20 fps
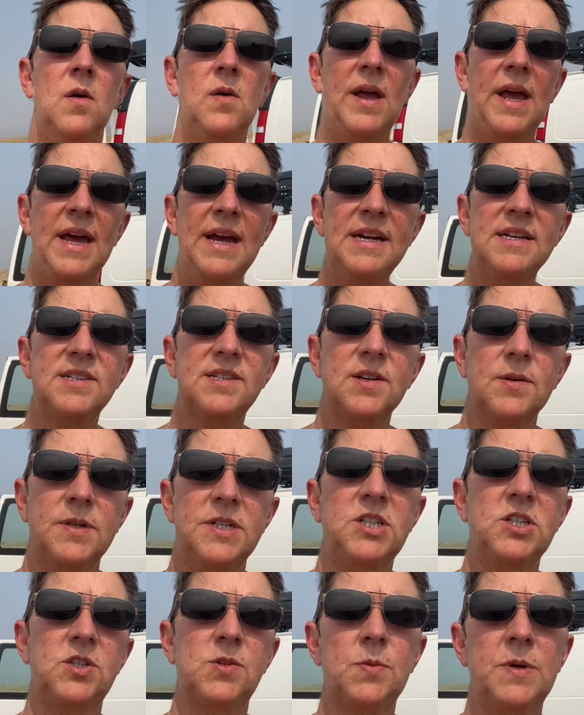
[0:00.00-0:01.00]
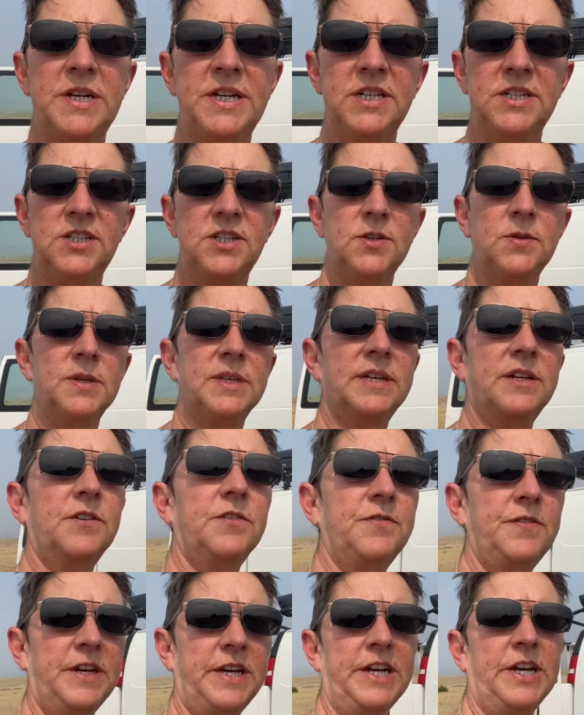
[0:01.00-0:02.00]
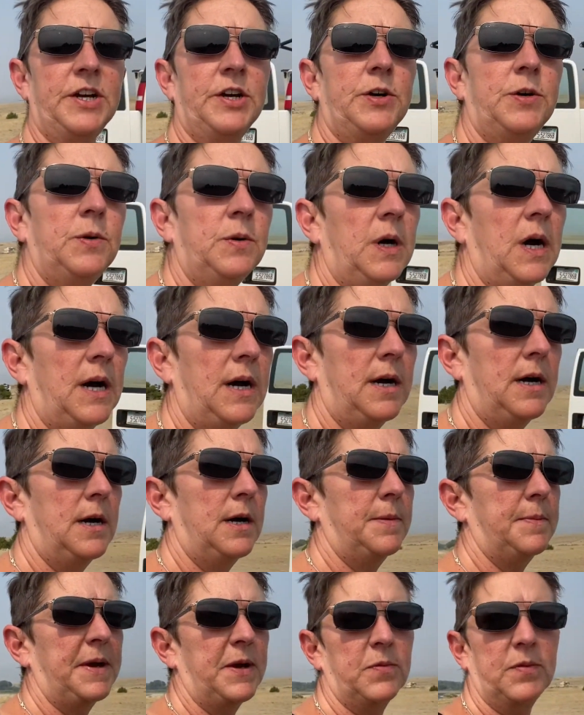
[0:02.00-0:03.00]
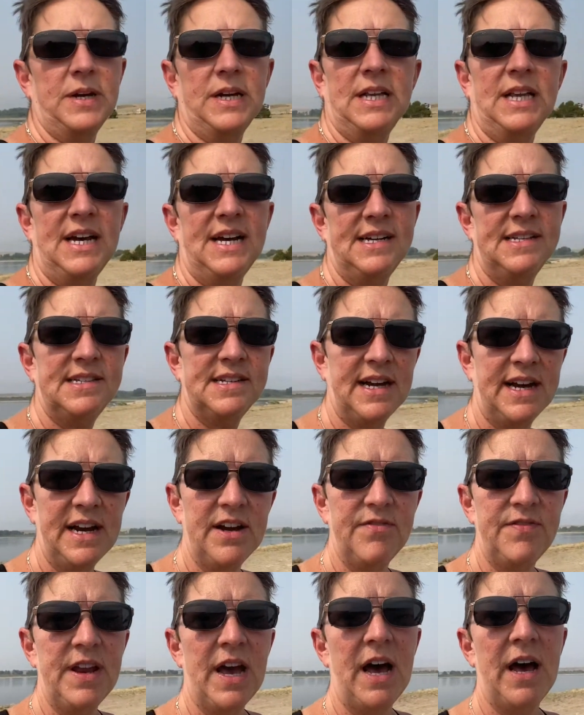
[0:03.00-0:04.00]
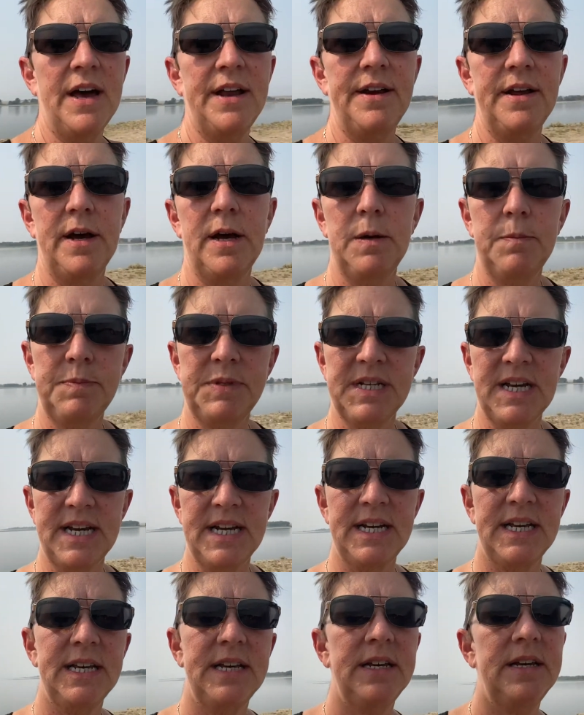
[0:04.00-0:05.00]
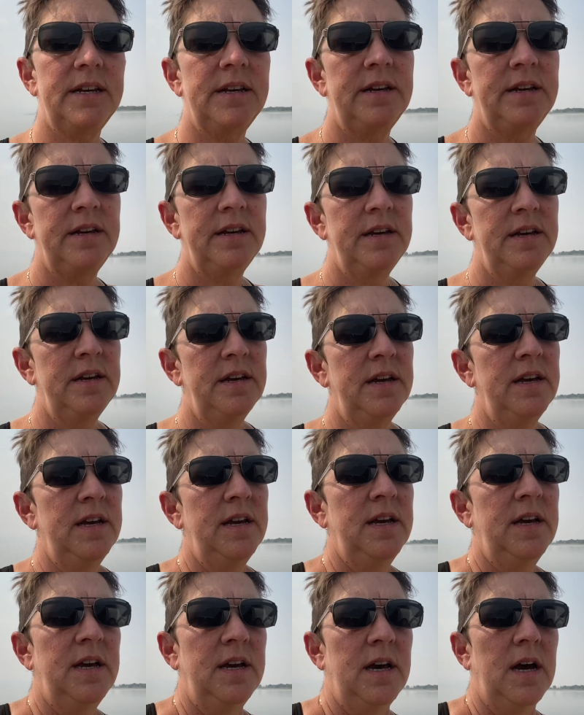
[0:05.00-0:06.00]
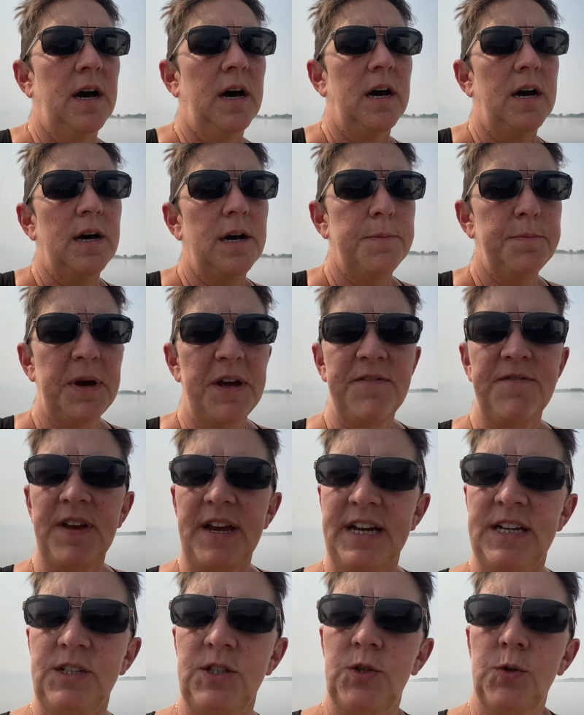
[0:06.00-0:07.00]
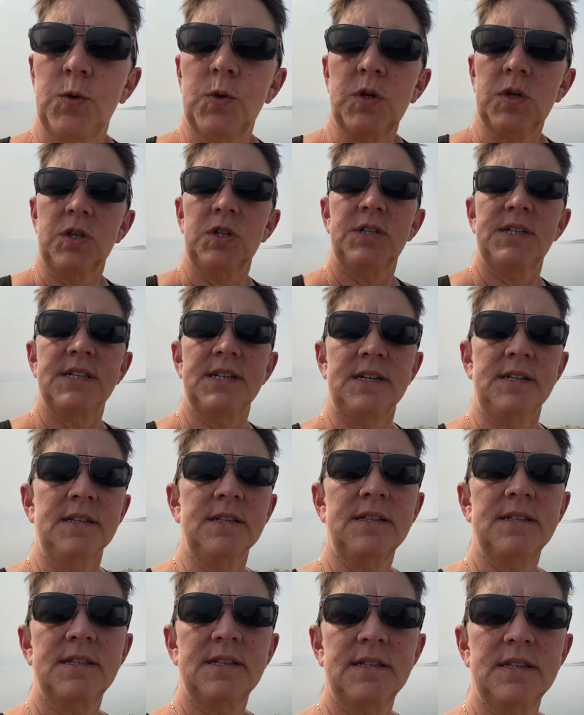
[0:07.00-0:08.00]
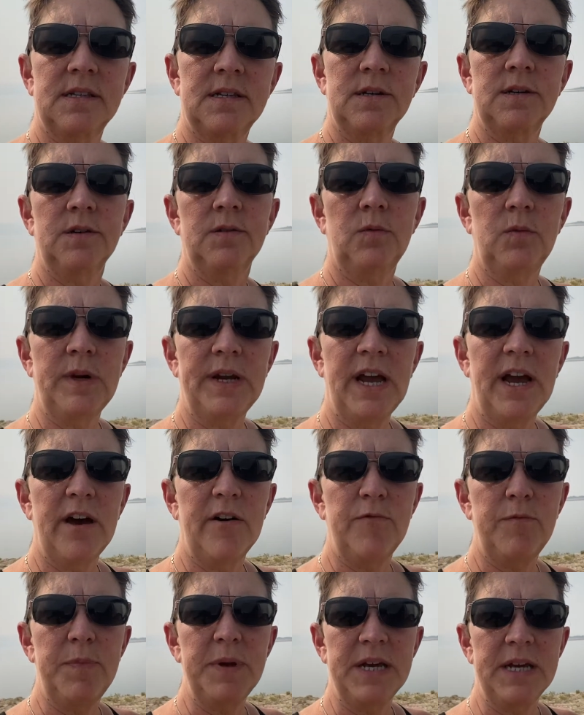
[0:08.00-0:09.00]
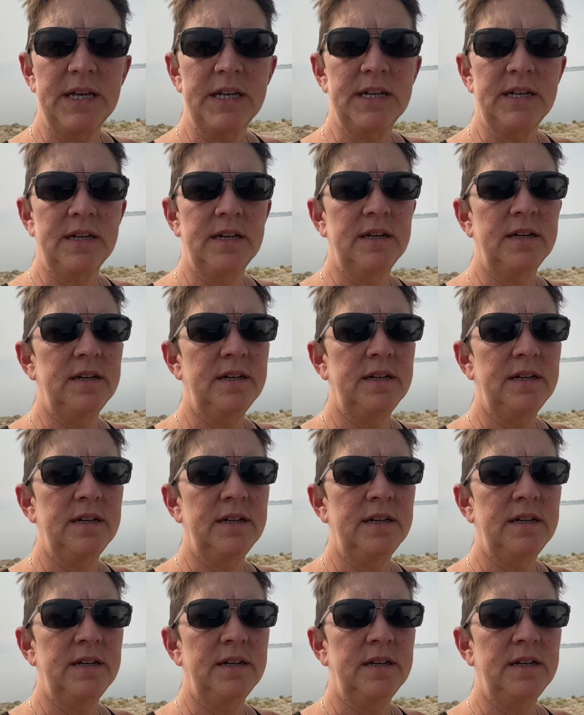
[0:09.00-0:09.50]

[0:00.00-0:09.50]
Okay, so we just wanted to do a little video. I realized I have not updated my van tour since we have been